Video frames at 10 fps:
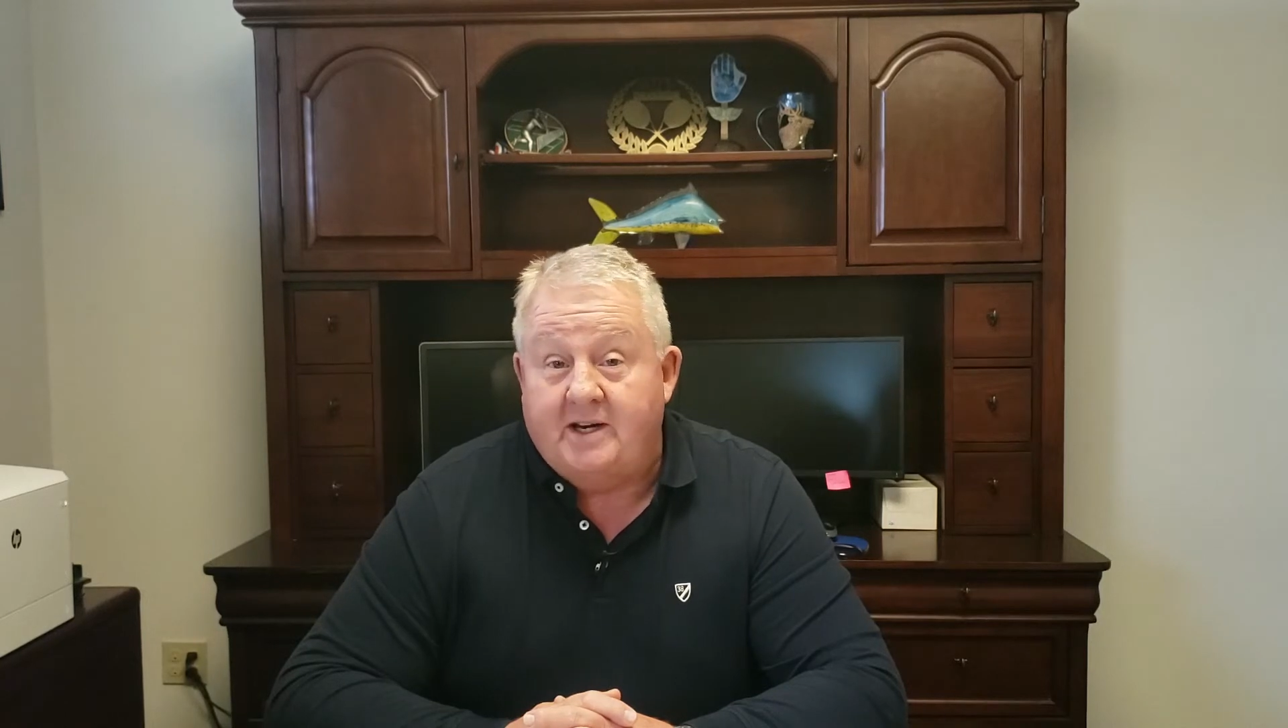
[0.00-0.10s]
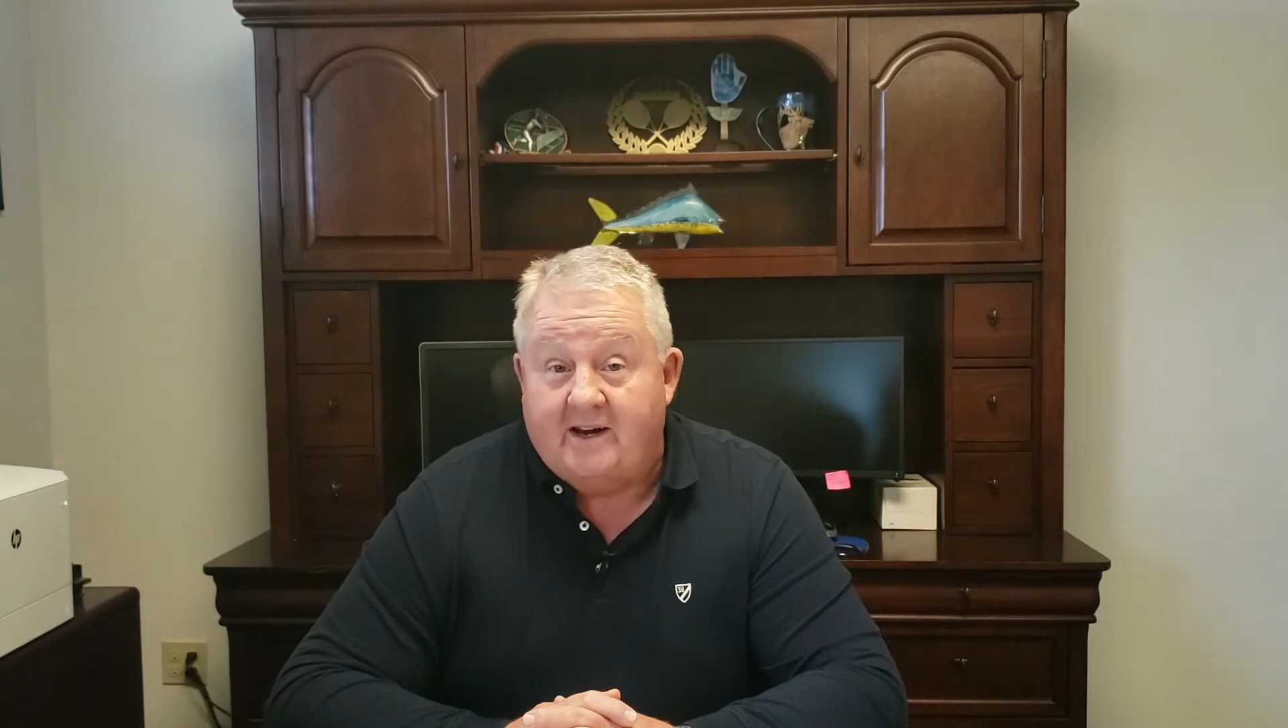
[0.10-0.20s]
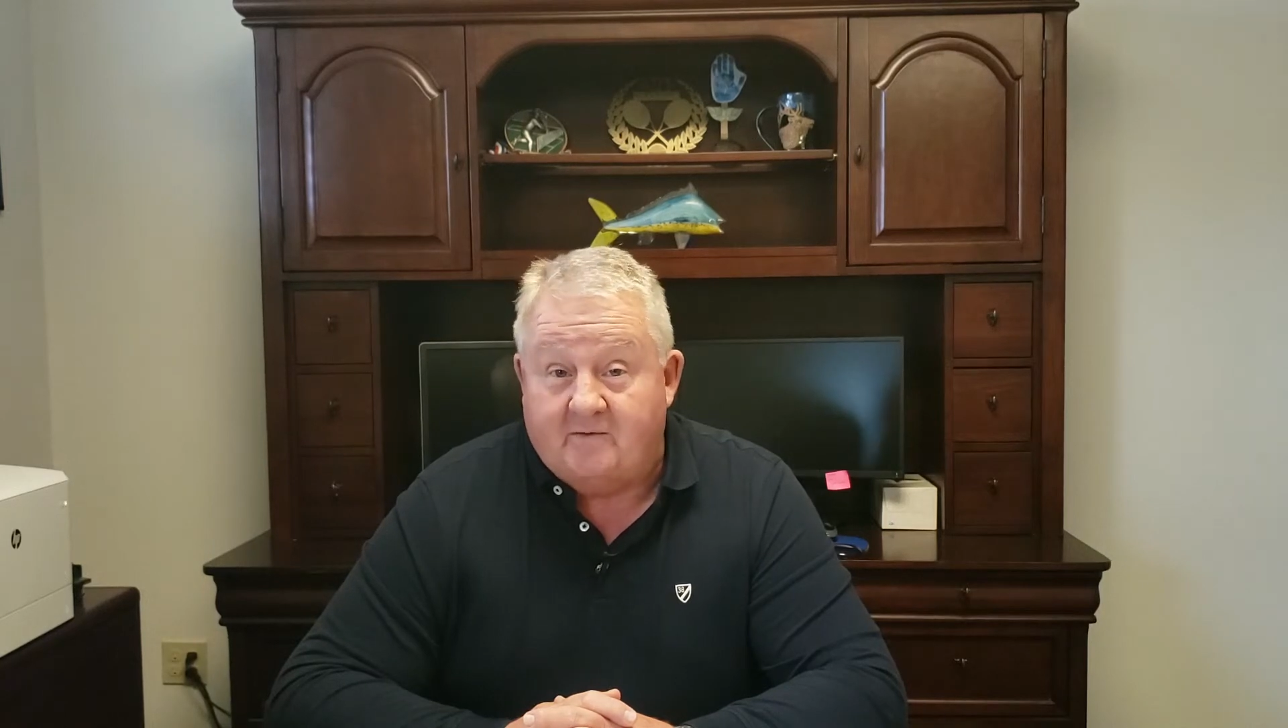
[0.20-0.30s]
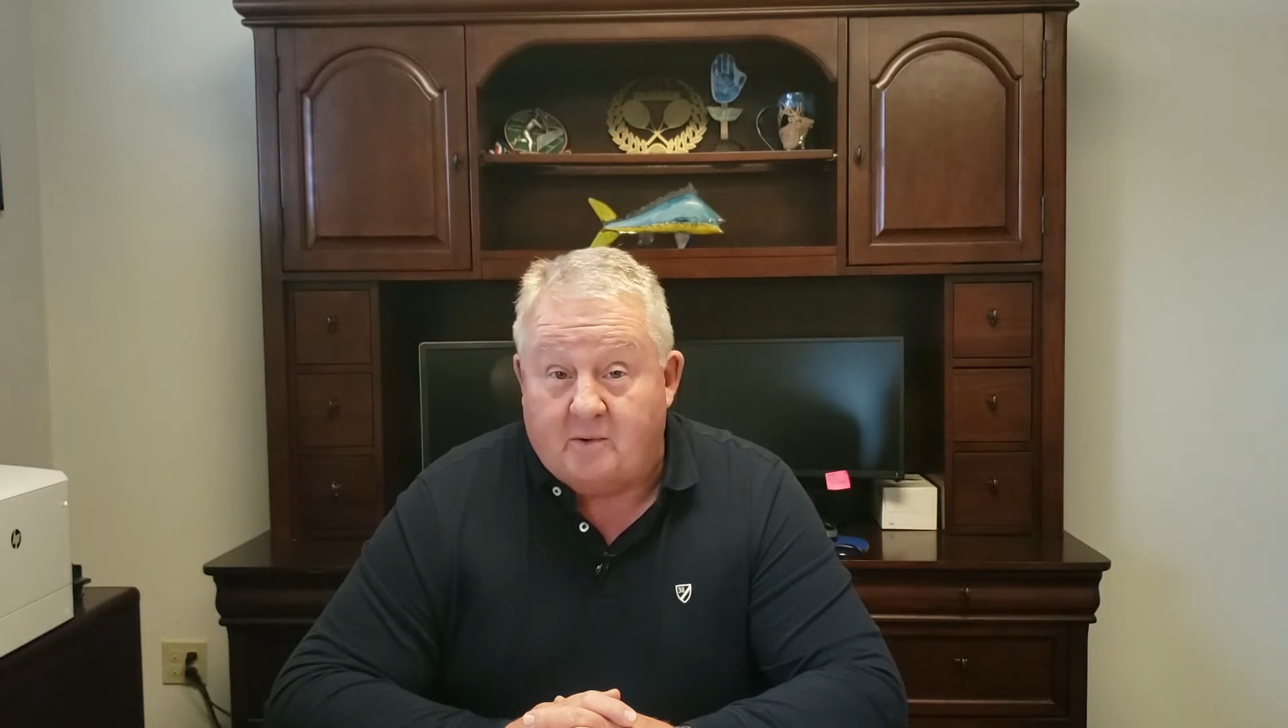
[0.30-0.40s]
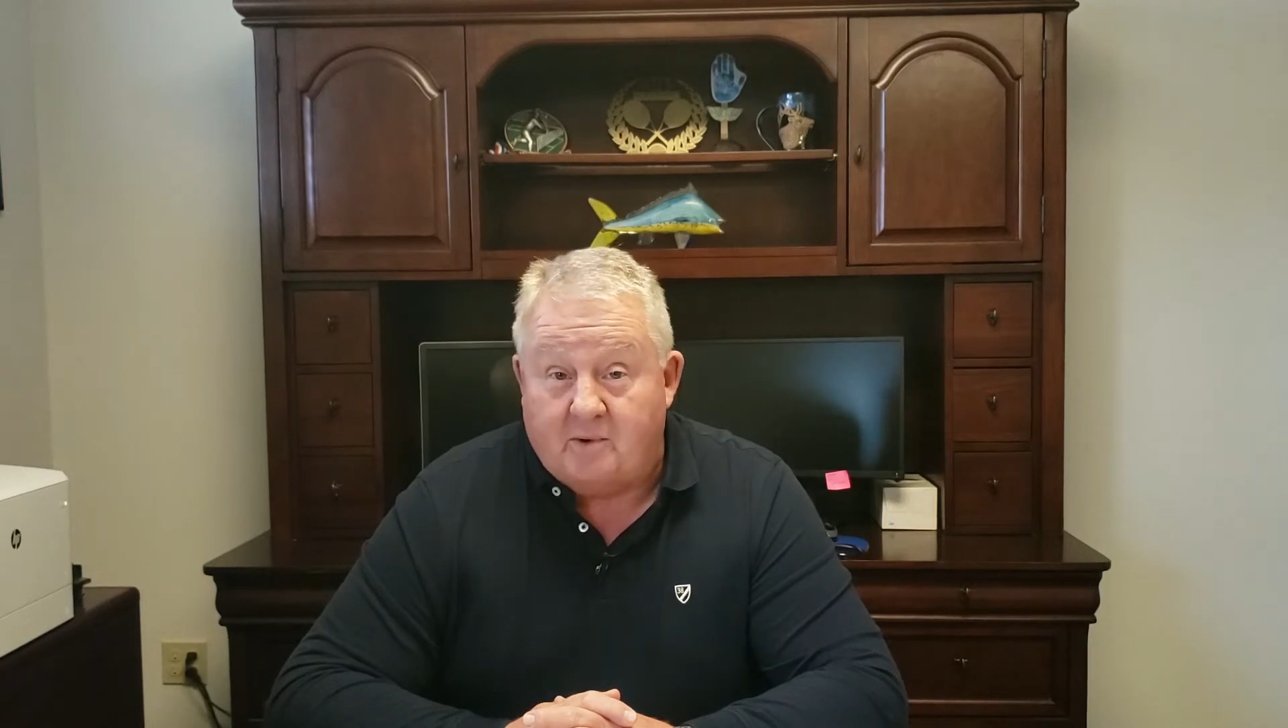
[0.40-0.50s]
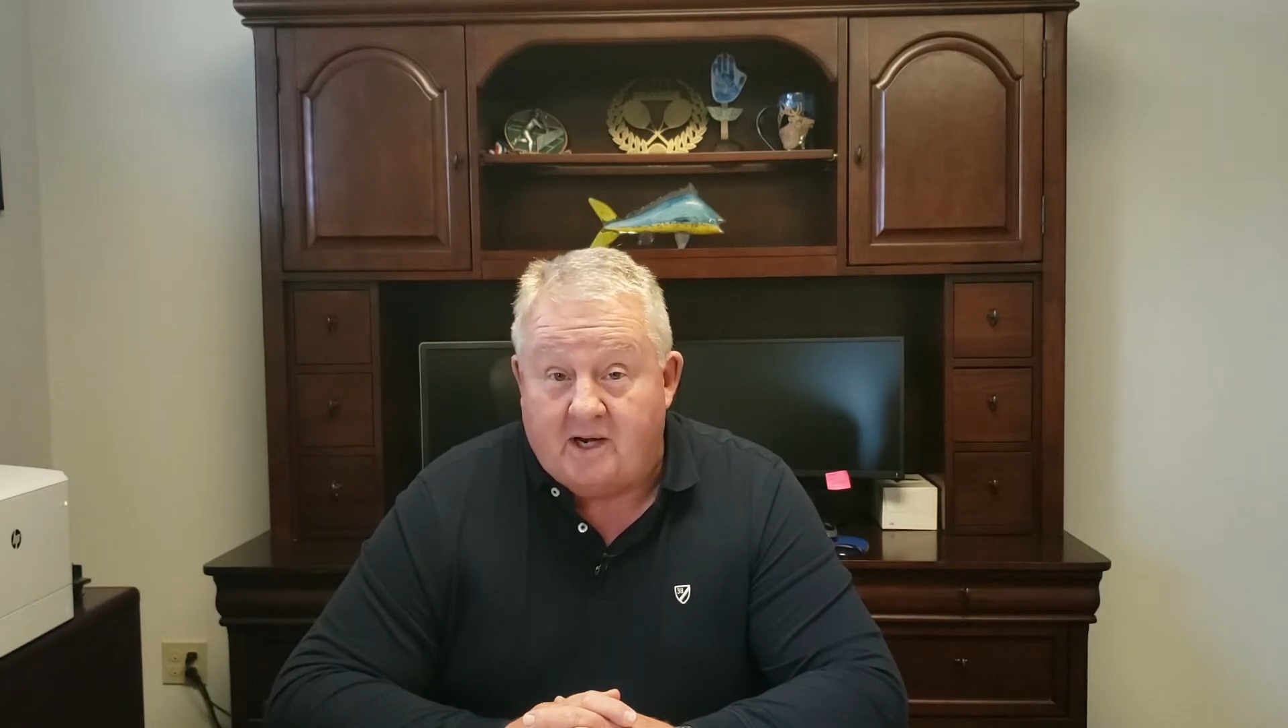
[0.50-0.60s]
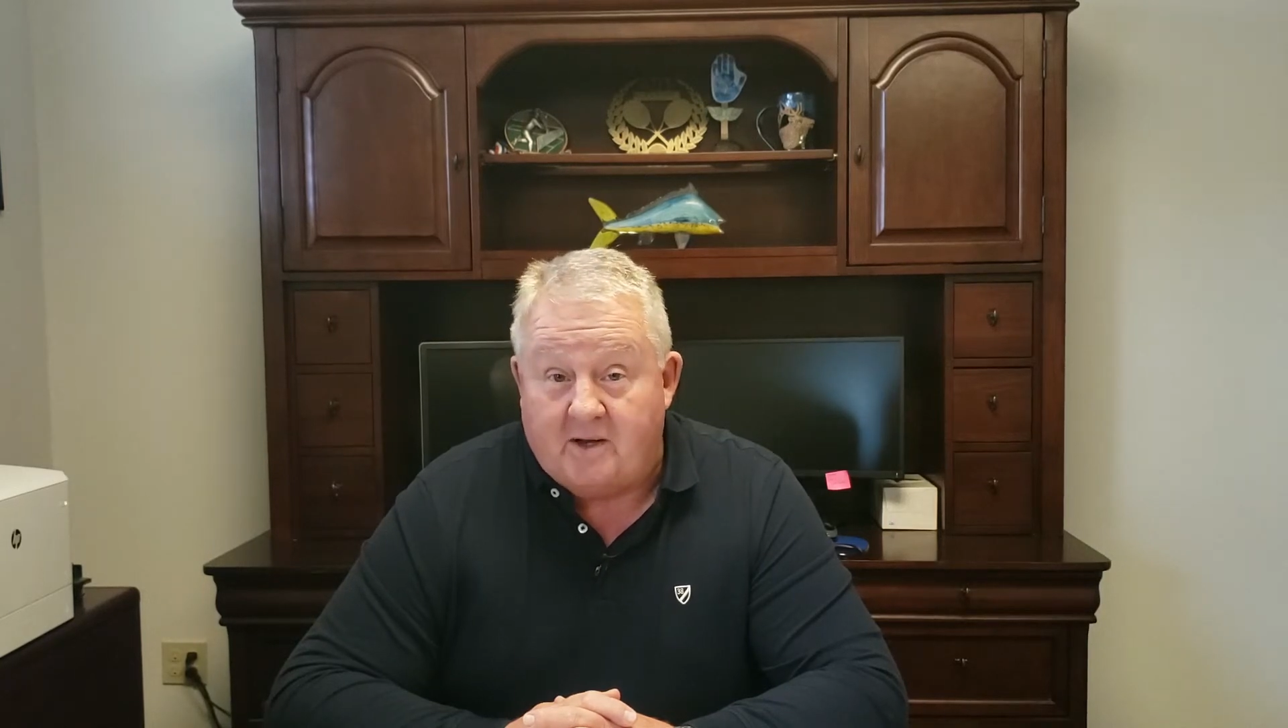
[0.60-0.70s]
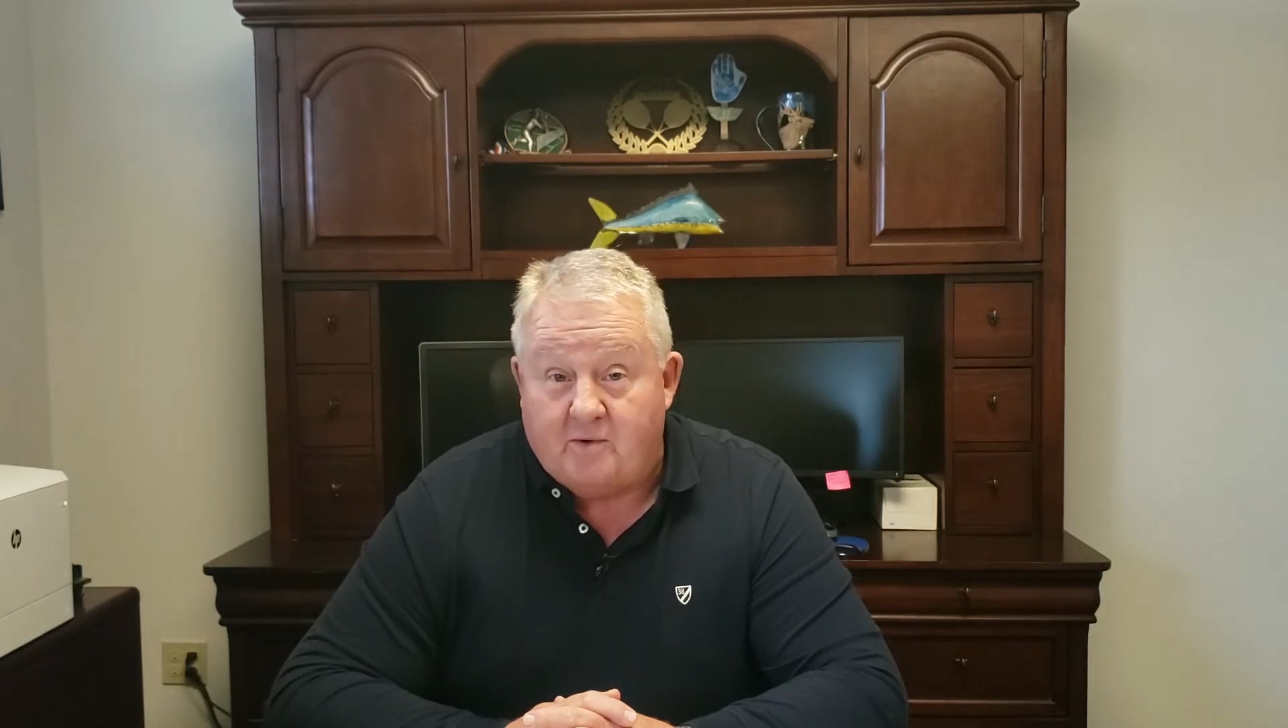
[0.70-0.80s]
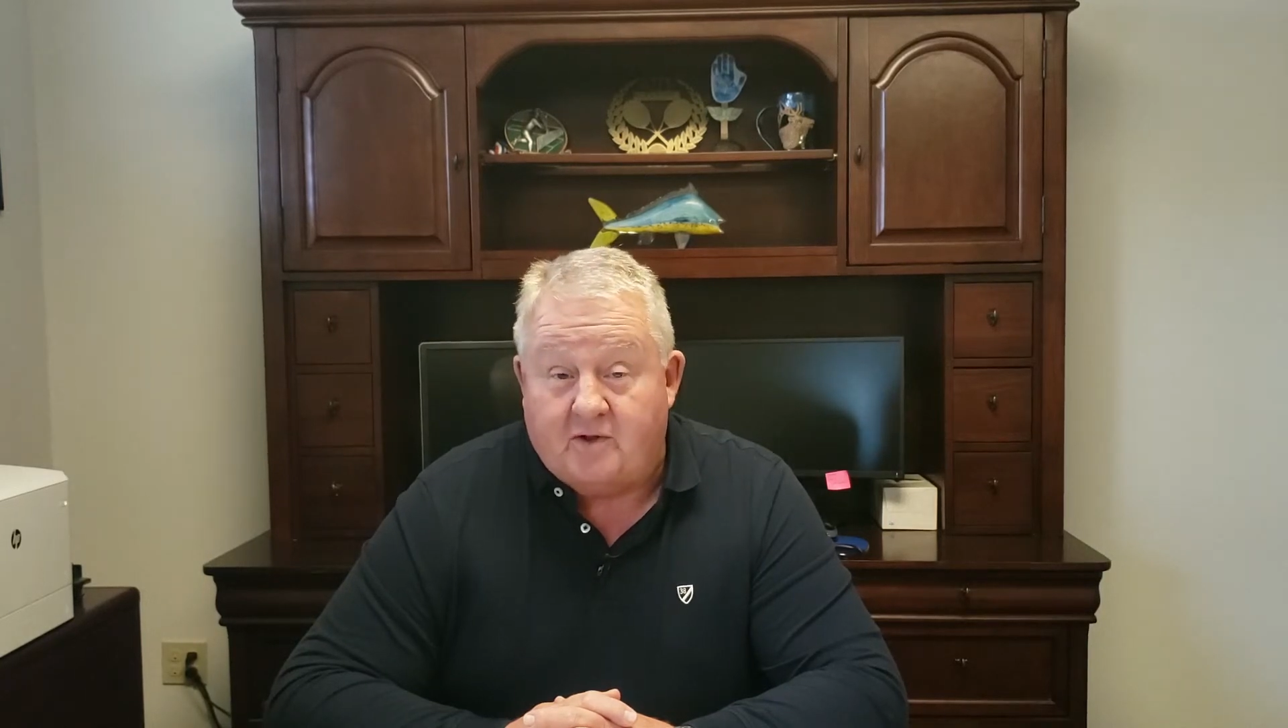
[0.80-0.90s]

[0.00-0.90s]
everybody with